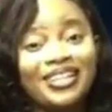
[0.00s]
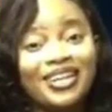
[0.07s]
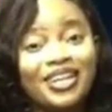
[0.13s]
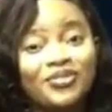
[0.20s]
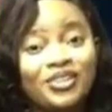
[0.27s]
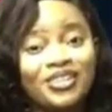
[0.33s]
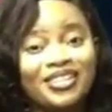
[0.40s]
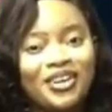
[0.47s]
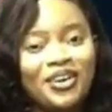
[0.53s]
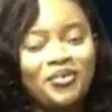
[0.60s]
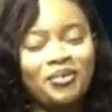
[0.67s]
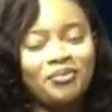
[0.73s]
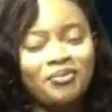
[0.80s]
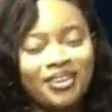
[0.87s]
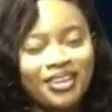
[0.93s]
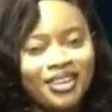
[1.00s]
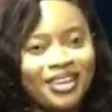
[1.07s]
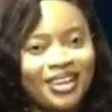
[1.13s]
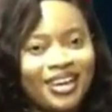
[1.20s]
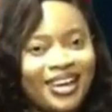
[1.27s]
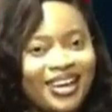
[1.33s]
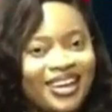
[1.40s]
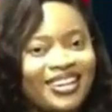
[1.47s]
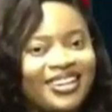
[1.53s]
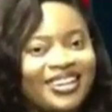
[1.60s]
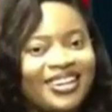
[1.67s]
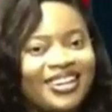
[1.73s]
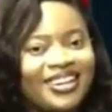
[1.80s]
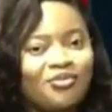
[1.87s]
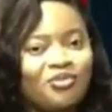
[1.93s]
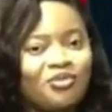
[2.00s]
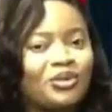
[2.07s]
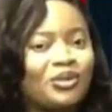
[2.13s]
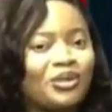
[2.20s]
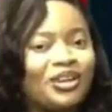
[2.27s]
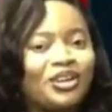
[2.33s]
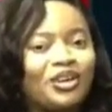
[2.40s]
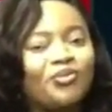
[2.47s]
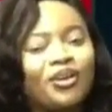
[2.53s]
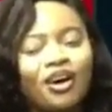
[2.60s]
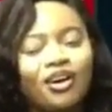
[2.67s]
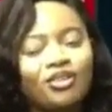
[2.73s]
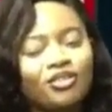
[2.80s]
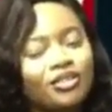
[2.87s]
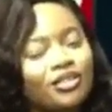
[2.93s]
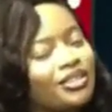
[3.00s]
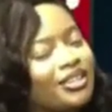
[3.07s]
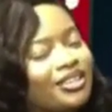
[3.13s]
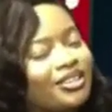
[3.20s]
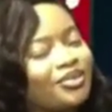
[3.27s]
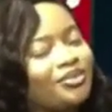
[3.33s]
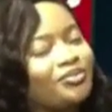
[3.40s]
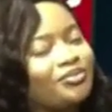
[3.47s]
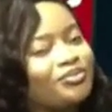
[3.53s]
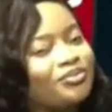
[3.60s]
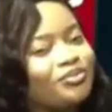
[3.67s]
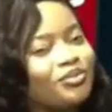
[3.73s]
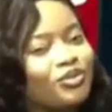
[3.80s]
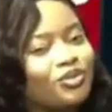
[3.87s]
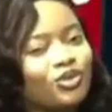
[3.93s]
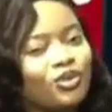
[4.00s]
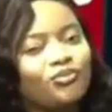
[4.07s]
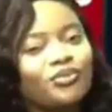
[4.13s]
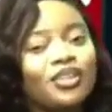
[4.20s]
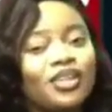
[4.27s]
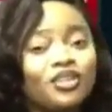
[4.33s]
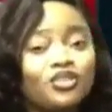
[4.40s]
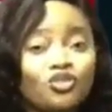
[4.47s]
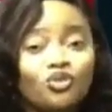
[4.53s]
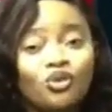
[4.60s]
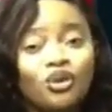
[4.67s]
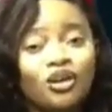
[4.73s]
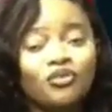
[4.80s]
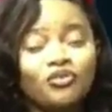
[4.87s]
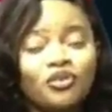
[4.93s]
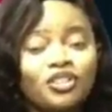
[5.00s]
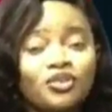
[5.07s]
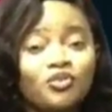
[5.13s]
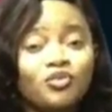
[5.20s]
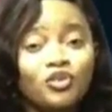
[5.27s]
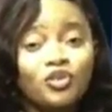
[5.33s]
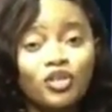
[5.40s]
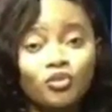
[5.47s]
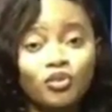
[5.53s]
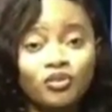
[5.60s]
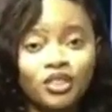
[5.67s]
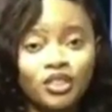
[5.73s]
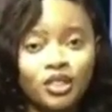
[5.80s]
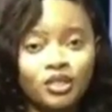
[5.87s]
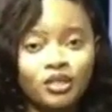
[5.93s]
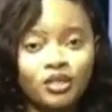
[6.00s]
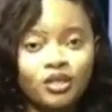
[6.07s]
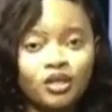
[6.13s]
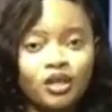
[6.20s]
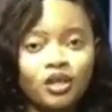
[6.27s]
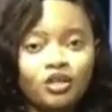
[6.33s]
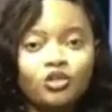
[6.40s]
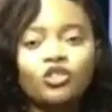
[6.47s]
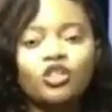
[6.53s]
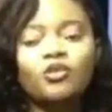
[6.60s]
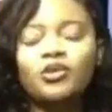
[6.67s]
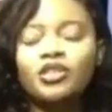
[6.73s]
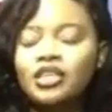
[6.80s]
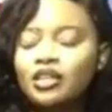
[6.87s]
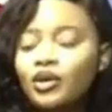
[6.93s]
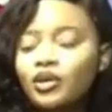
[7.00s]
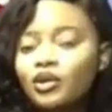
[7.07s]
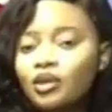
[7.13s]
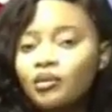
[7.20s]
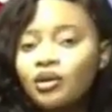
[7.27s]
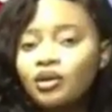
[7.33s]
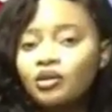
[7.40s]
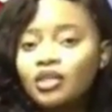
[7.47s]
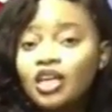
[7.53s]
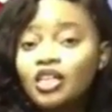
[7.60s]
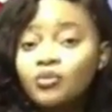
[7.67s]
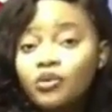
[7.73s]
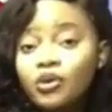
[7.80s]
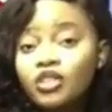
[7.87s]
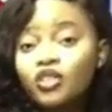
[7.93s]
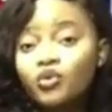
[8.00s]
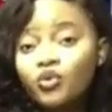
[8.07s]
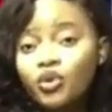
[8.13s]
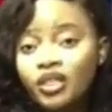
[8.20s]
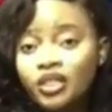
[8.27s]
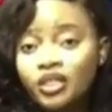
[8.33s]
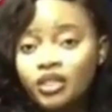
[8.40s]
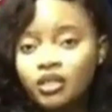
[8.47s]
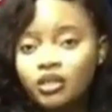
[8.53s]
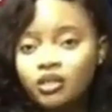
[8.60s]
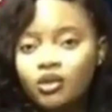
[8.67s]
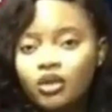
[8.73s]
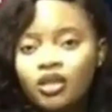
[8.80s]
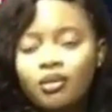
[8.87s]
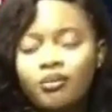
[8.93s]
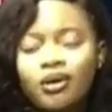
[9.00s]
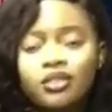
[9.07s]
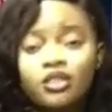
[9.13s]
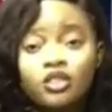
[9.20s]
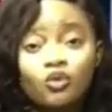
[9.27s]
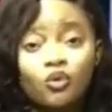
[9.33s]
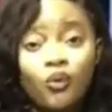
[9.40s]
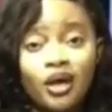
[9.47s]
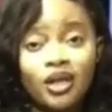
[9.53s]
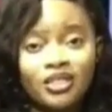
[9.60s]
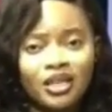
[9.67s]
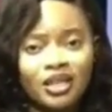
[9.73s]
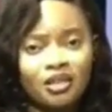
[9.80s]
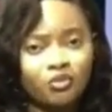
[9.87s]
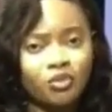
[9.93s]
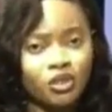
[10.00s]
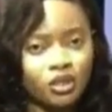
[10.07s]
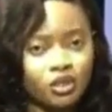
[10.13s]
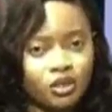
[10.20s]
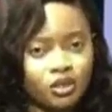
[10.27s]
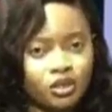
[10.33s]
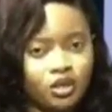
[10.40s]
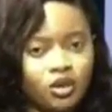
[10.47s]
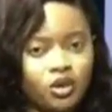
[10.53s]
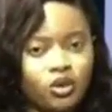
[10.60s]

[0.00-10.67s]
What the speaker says: Thanks for staying with me. And we've been talking about some things you should look out for in the middle game of chess. Today, basically, we're talking about exploiting weaknesses, talking about the squares and the pieces.